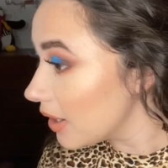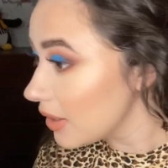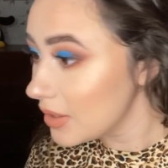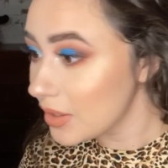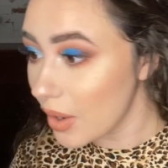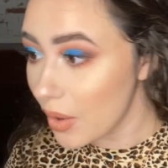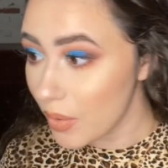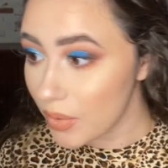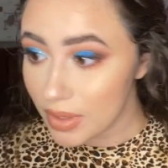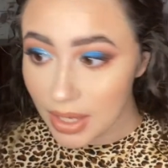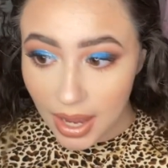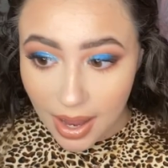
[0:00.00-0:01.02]
So
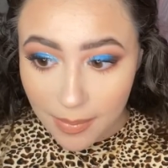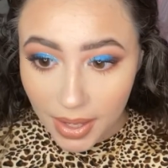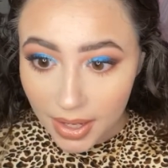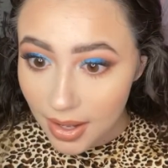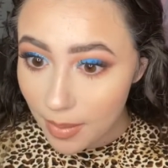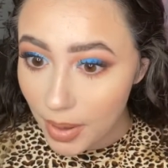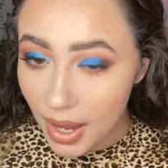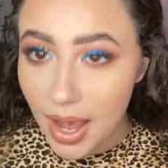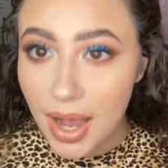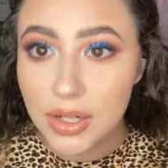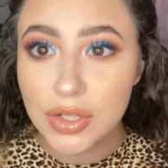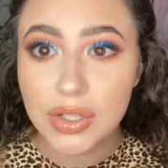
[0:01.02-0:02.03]
the eye makeup, I
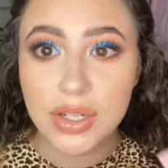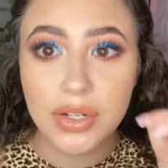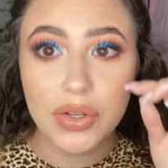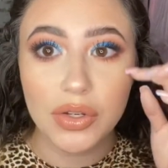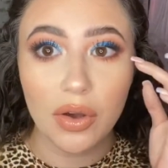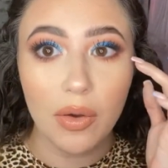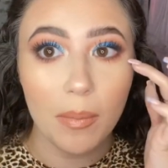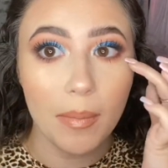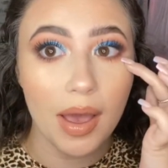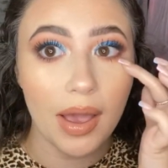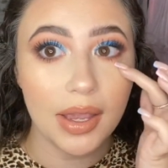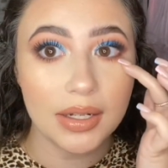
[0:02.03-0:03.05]
actually don't
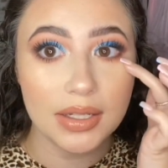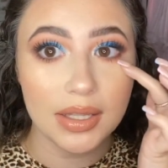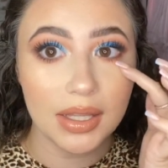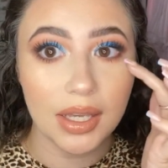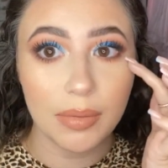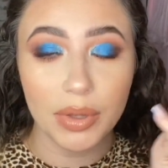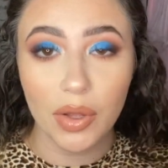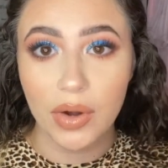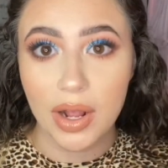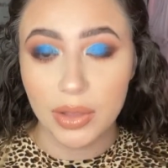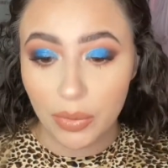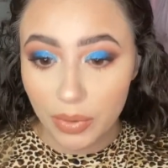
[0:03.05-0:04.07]
mind the blown
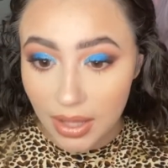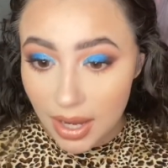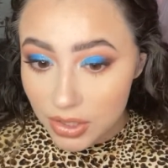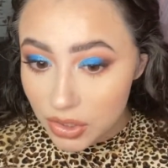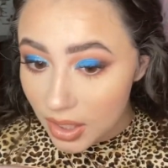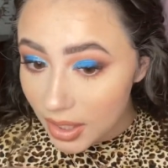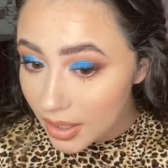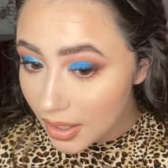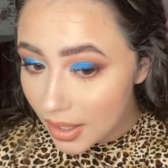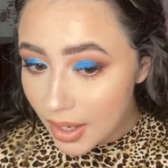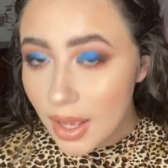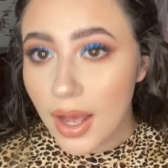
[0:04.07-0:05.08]
out lower lash line
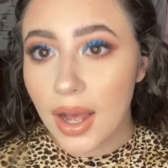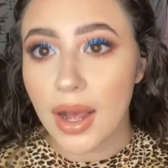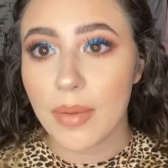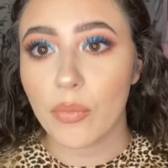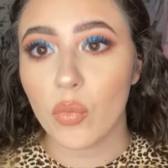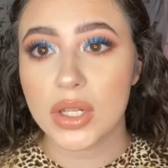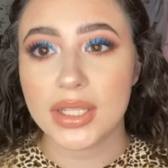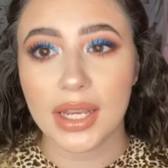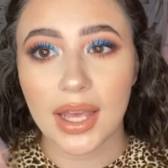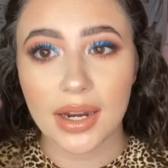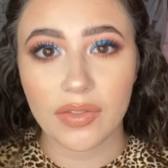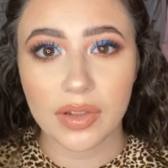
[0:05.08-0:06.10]
once I
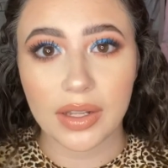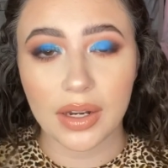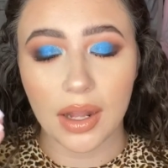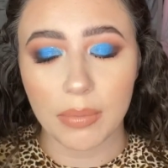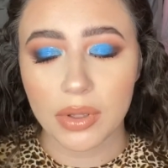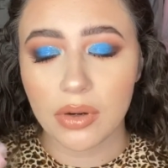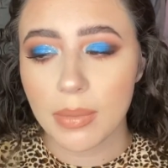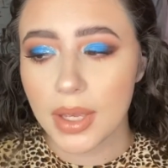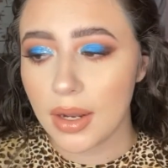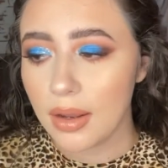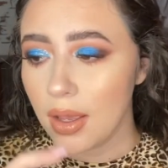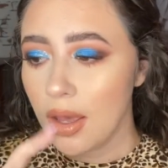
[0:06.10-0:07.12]
kind of cleaned it up a little bit.